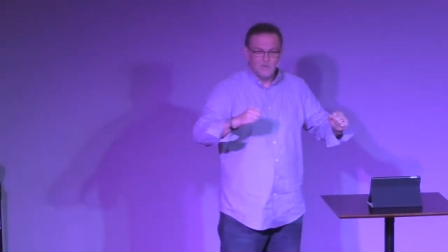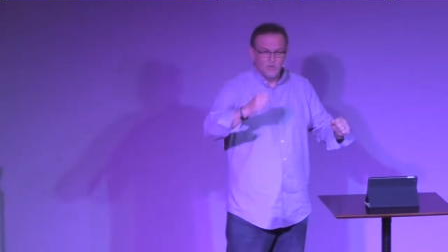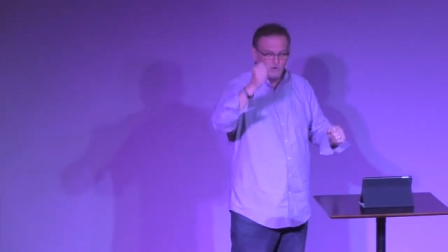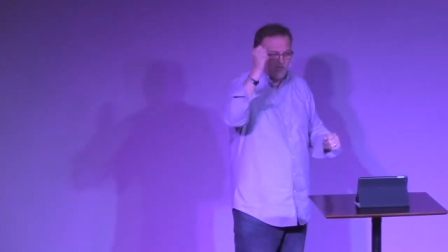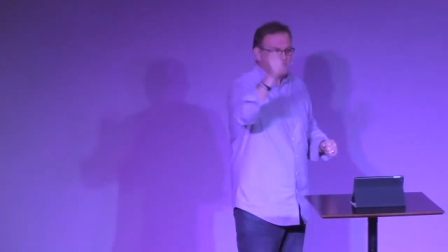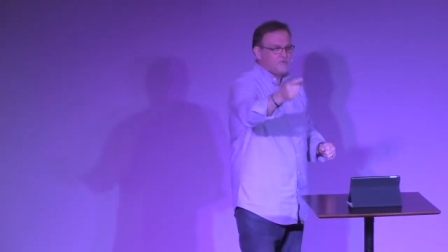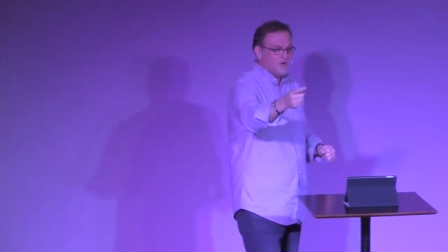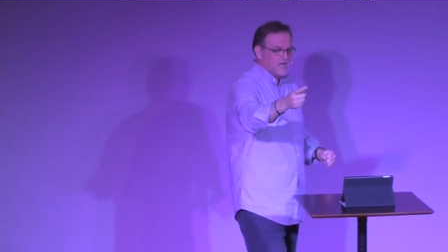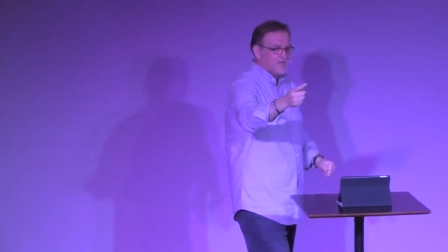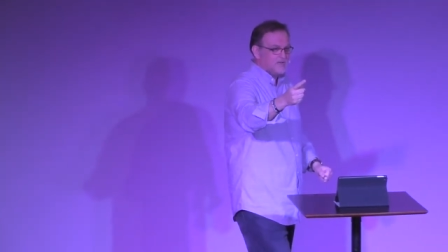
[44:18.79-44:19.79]
We're going to get
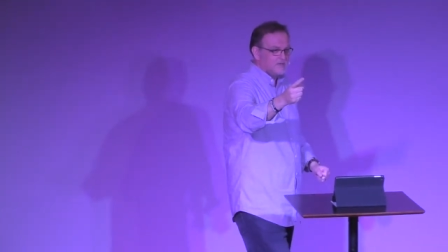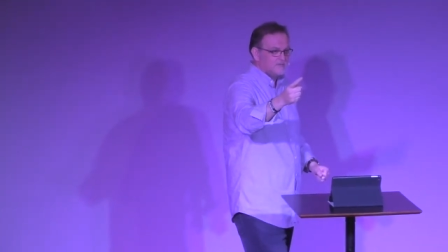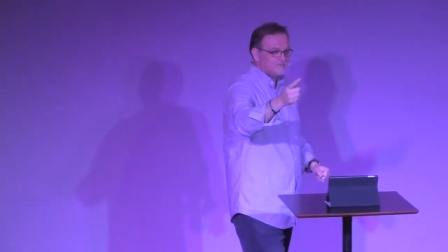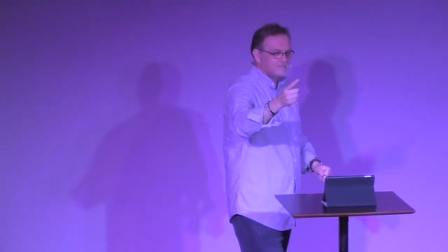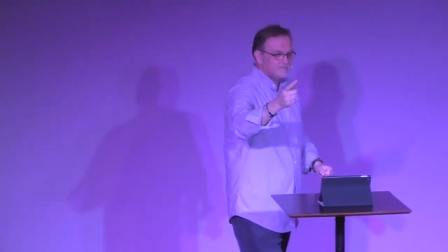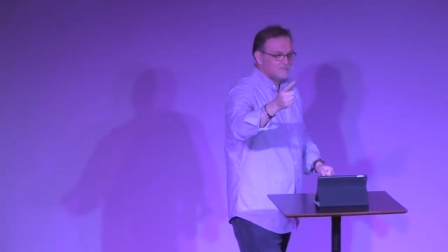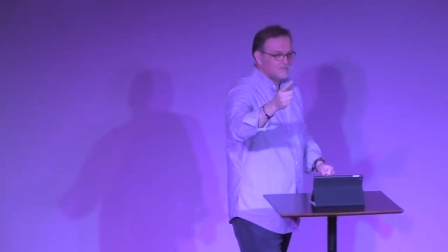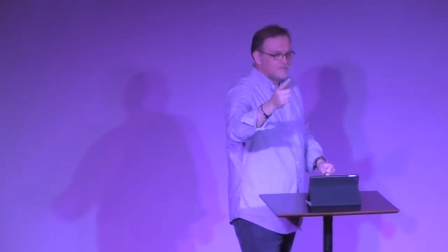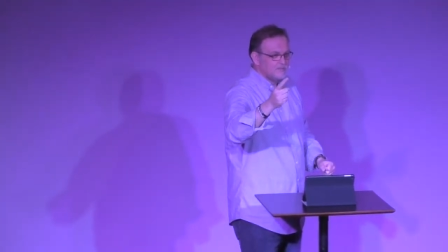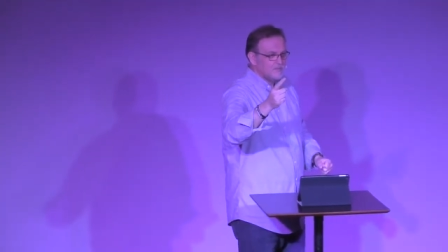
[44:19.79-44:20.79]
free.
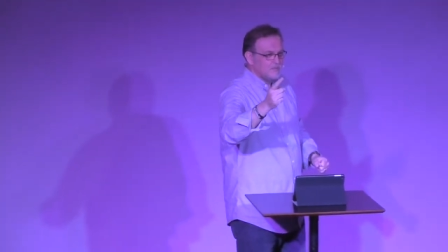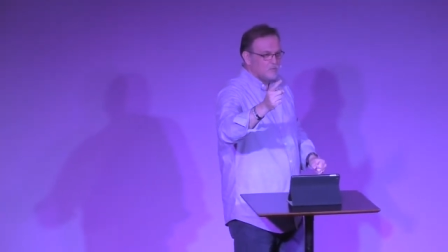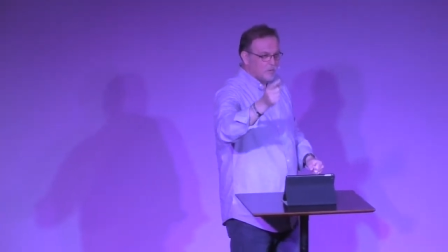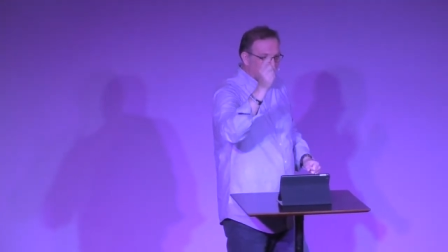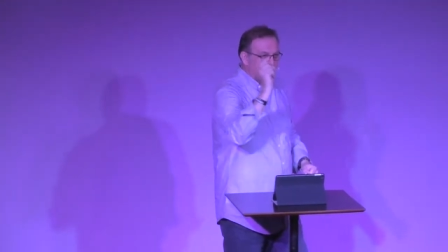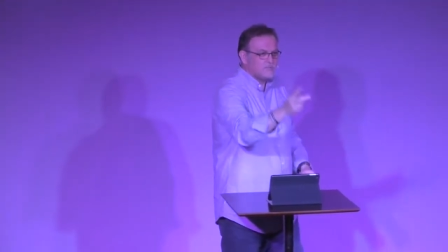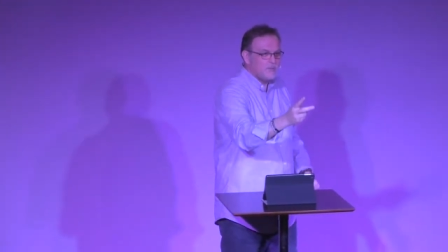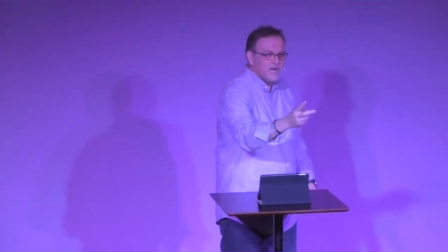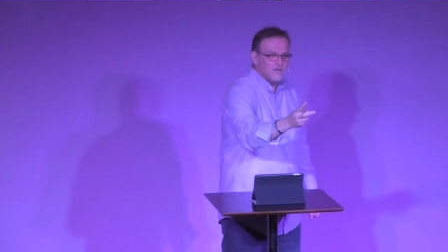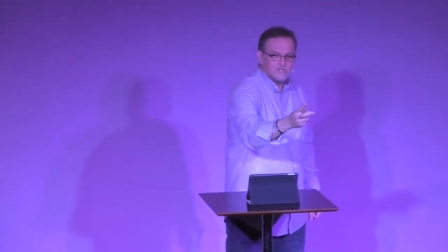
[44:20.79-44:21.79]
We're going to help
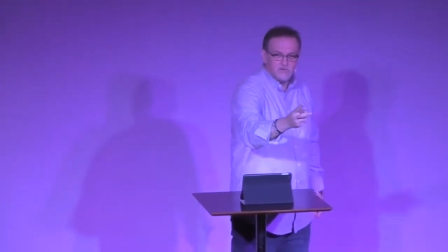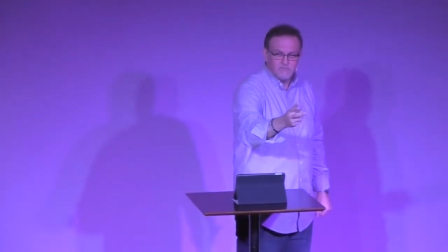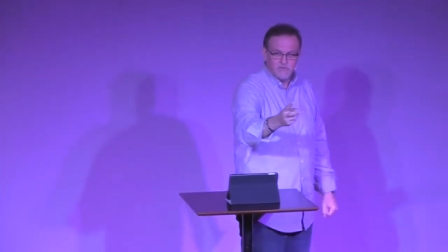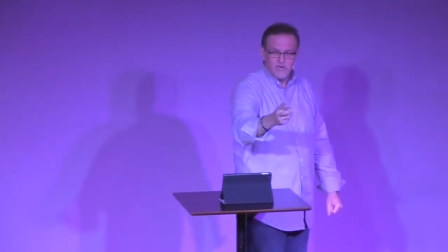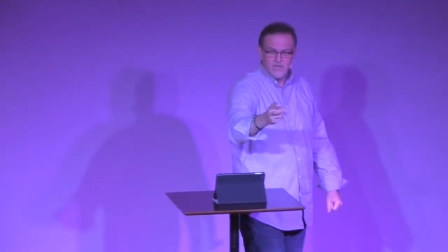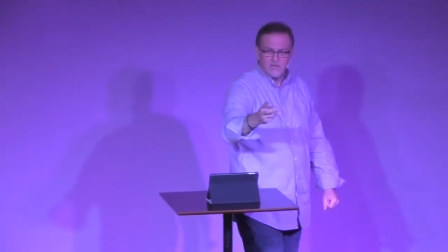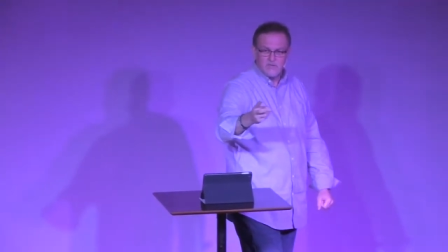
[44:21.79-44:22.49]
somebody else get free.